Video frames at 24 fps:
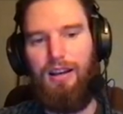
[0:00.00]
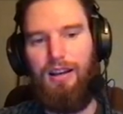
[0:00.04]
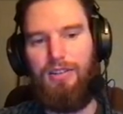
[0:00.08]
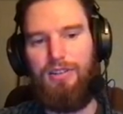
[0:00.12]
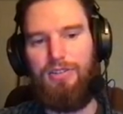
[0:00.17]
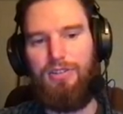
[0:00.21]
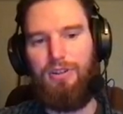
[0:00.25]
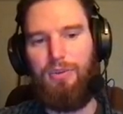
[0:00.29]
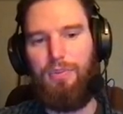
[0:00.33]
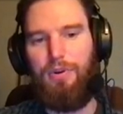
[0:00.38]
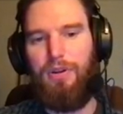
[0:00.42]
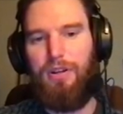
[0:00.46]

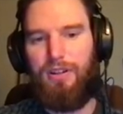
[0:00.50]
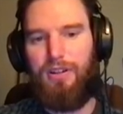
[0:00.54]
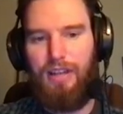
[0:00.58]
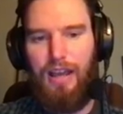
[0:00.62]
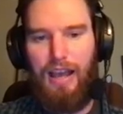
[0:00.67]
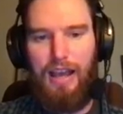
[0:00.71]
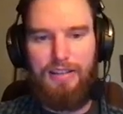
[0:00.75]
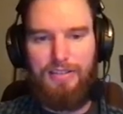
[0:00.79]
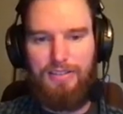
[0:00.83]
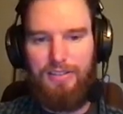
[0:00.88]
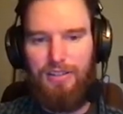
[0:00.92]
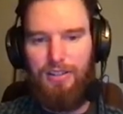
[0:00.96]
So put your
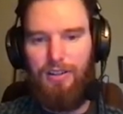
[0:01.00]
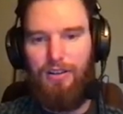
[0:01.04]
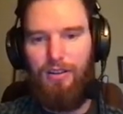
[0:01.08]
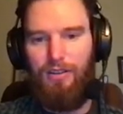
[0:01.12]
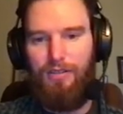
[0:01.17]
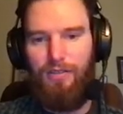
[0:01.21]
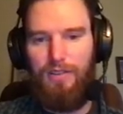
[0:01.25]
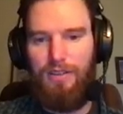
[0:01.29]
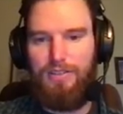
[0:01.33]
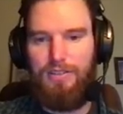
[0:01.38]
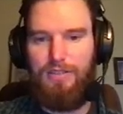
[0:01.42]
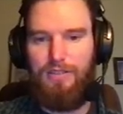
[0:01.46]
tasks in all
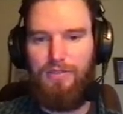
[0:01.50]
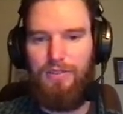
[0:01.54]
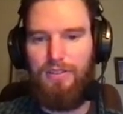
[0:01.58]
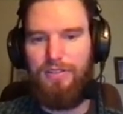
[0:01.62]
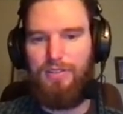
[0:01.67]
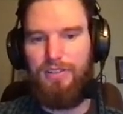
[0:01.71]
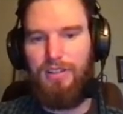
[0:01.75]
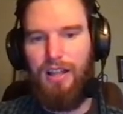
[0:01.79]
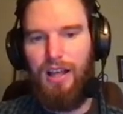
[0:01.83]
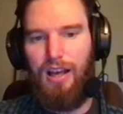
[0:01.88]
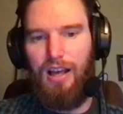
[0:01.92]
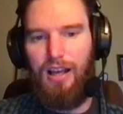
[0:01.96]
of these different
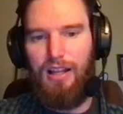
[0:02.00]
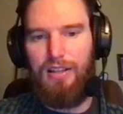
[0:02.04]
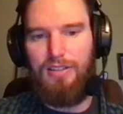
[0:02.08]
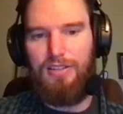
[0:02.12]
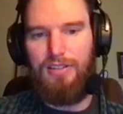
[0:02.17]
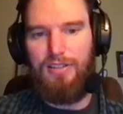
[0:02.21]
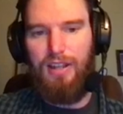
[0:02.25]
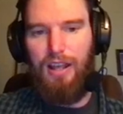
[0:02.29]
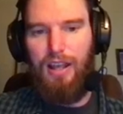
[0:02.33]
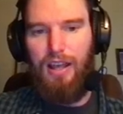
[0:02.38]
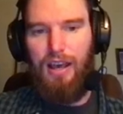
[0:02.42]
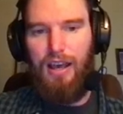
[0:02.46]

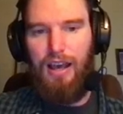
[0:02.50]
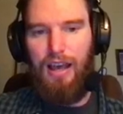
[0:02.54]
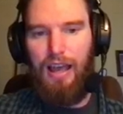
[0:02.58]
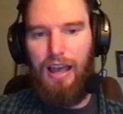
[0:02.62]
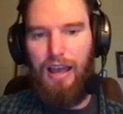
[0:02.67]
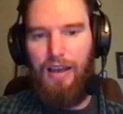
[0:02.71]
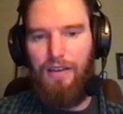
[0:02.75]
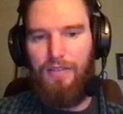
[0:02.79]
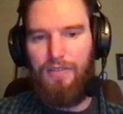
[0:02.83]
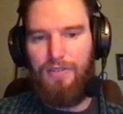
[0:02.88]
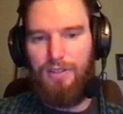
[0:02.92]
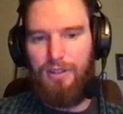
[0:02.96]
slots. I
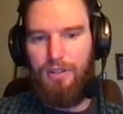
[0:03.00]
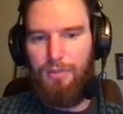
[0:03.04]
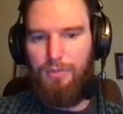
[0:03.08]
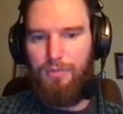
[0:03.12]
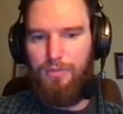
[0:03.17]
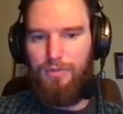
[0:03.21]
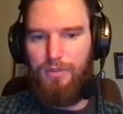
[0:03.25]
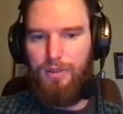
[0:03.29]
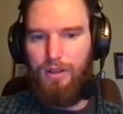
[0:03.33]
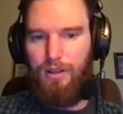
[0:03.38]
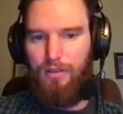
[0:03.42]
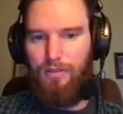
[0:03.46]
have
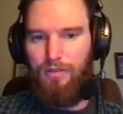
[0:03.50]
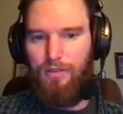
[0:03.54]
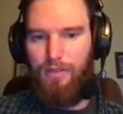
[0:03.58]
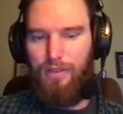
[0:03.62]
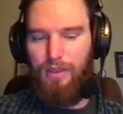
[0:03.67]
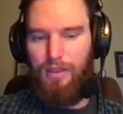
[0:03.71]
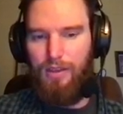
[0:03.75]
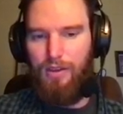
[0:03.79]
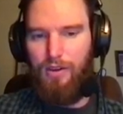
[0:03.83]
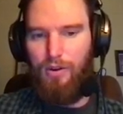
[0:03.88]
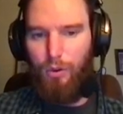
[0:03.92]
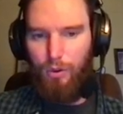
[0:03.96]
some of
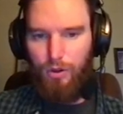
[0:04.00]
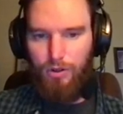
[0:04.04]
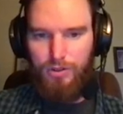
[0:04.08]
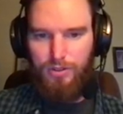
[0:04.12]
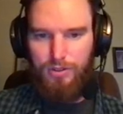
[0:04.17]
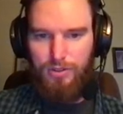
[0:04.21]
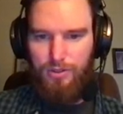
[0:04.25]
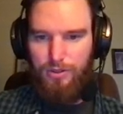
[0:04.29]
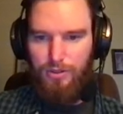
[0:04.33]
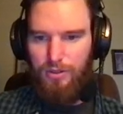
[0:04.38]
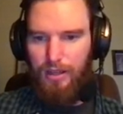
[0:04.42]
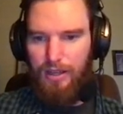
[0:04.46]
the course
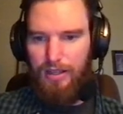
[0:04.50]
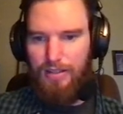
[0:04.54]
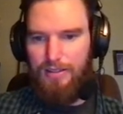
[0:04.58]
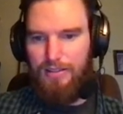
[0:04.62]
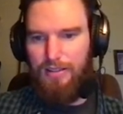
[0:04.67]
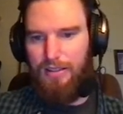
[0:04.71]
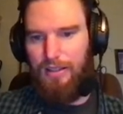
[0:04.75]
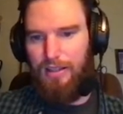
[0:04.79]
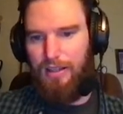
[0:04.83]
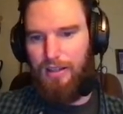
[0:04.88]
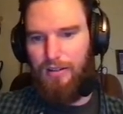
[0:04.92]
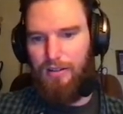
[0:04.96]
due dates
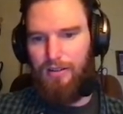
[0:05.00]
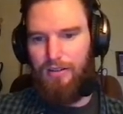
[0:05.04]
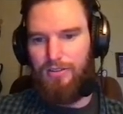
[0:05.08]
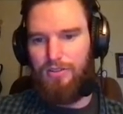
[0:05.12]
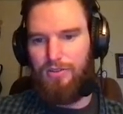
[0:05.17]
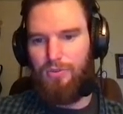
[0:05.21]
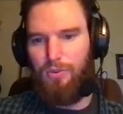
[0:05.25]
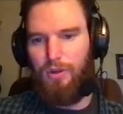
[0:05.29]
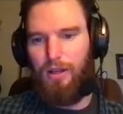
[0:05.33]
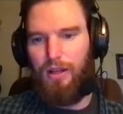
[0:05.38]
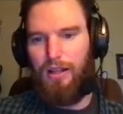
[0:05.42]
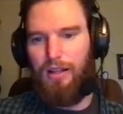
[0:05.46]
in here
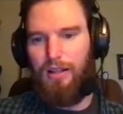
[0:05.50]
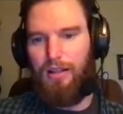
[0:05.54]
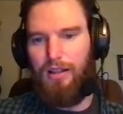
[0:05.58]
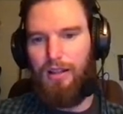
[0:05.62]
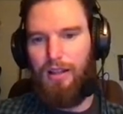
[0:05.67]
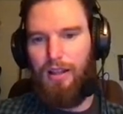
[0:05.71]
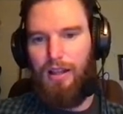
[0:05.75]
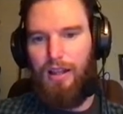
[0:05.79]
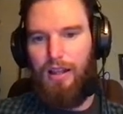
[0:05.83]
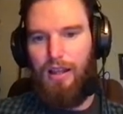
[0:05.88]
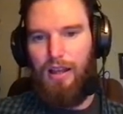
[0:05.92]
as well.